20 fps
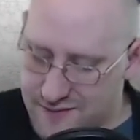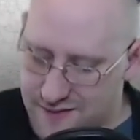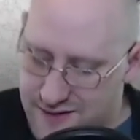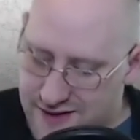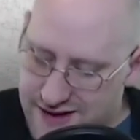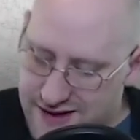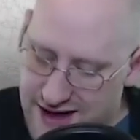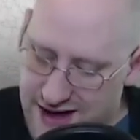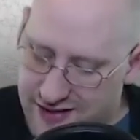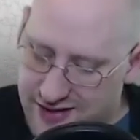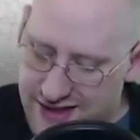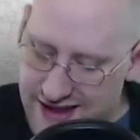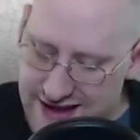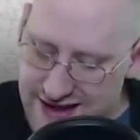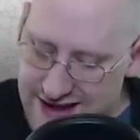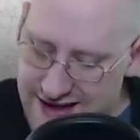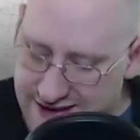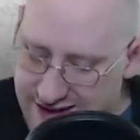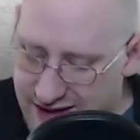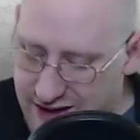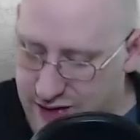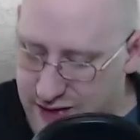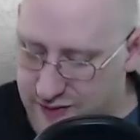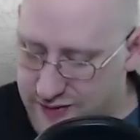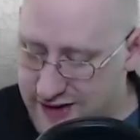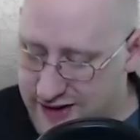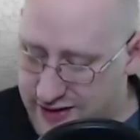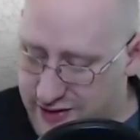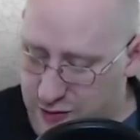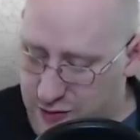Now, they continue with
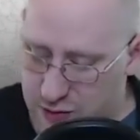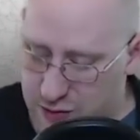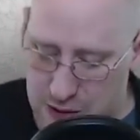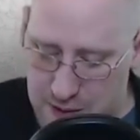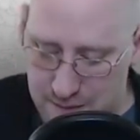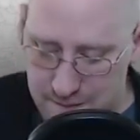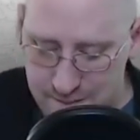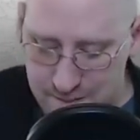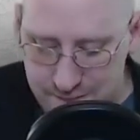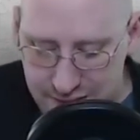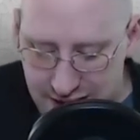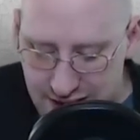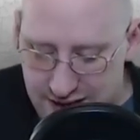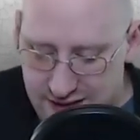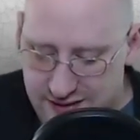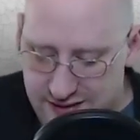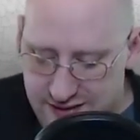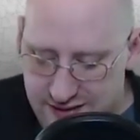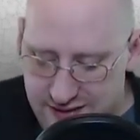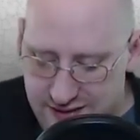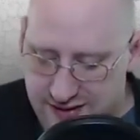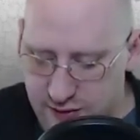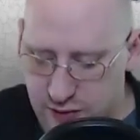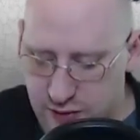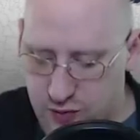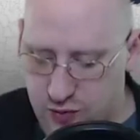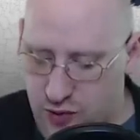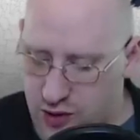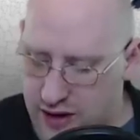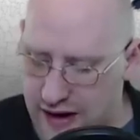this quote. The Civil
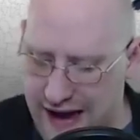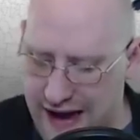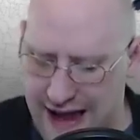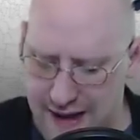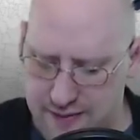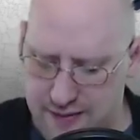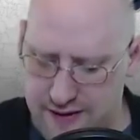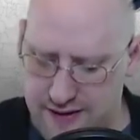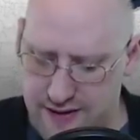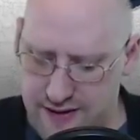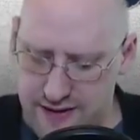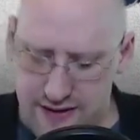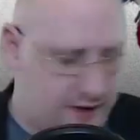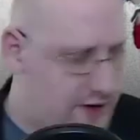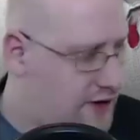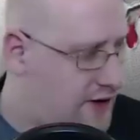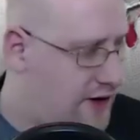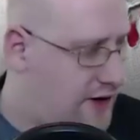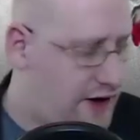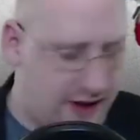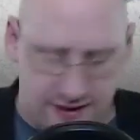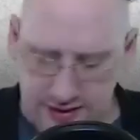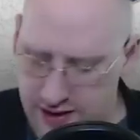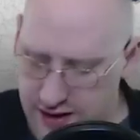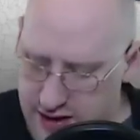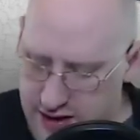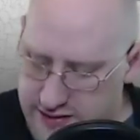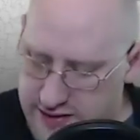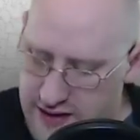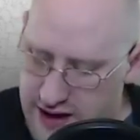War happened, and
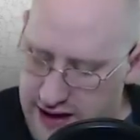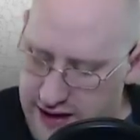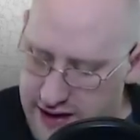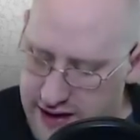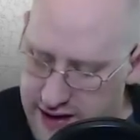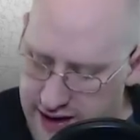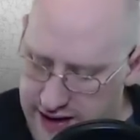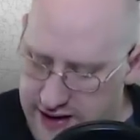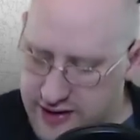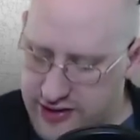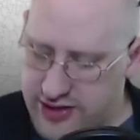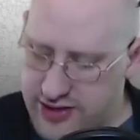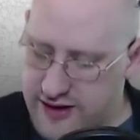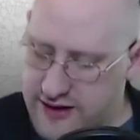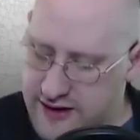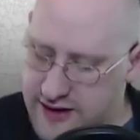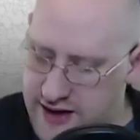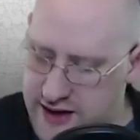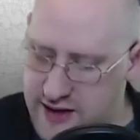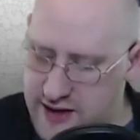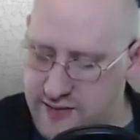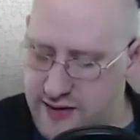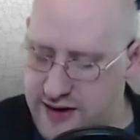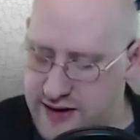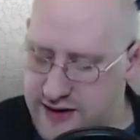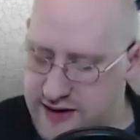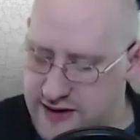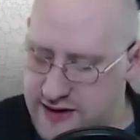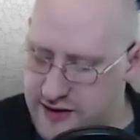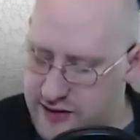there's not anything anybody
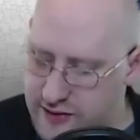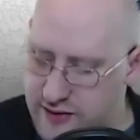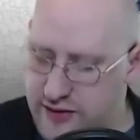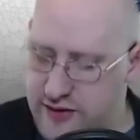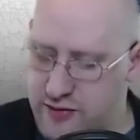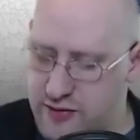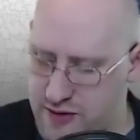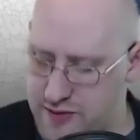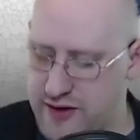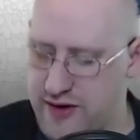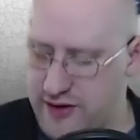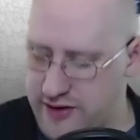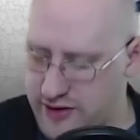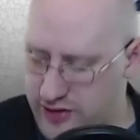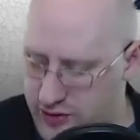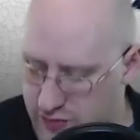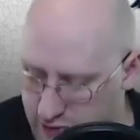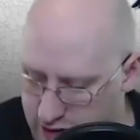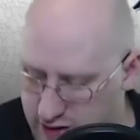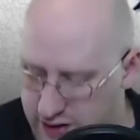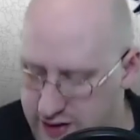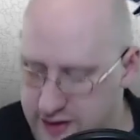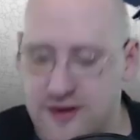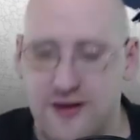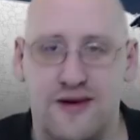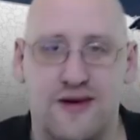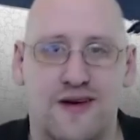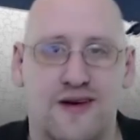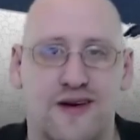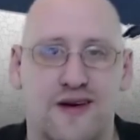can do to sweep it under the rug.
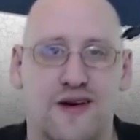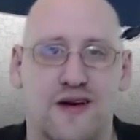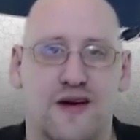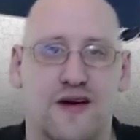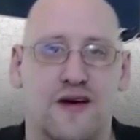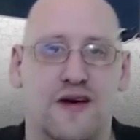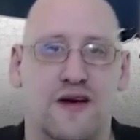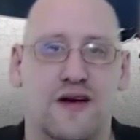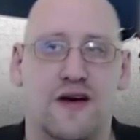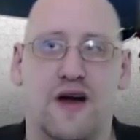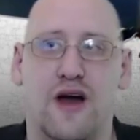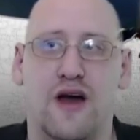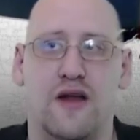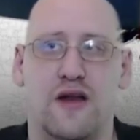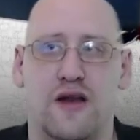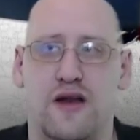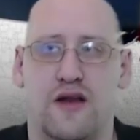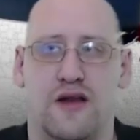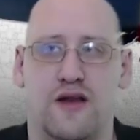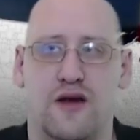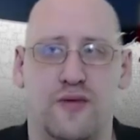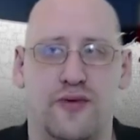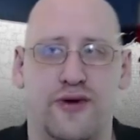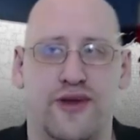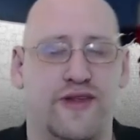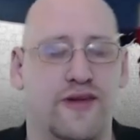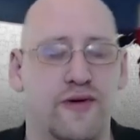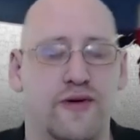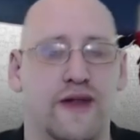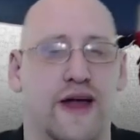
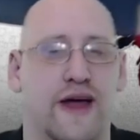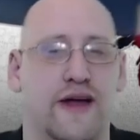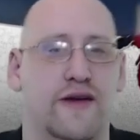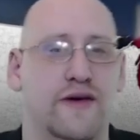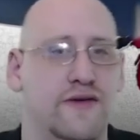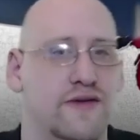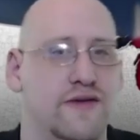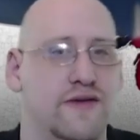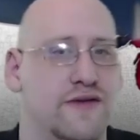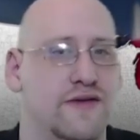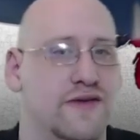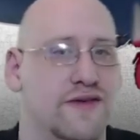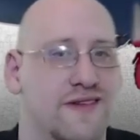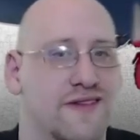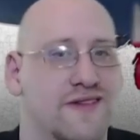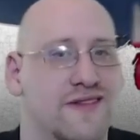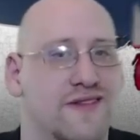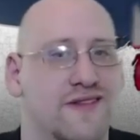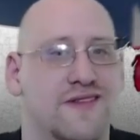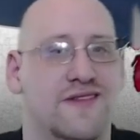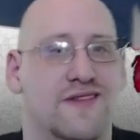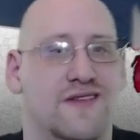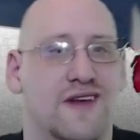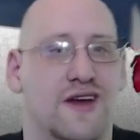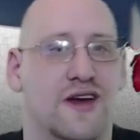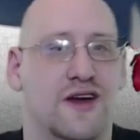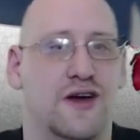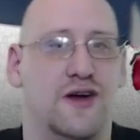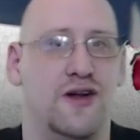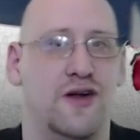Nobody's doing that, dude.
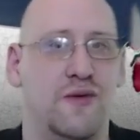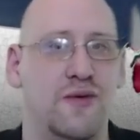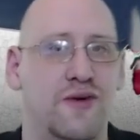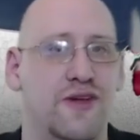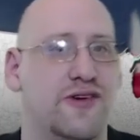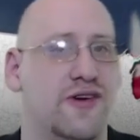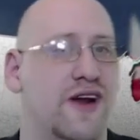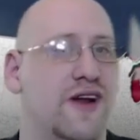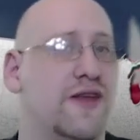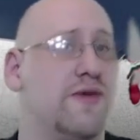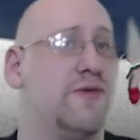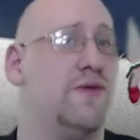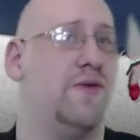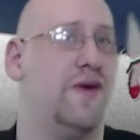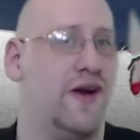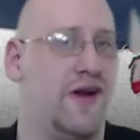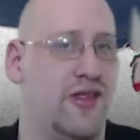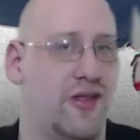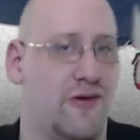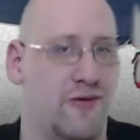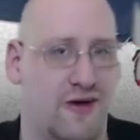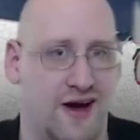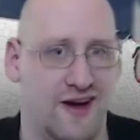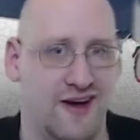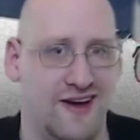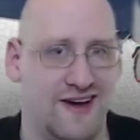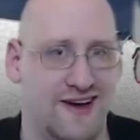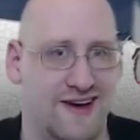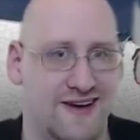Nobody's trying to sweep it under the rug.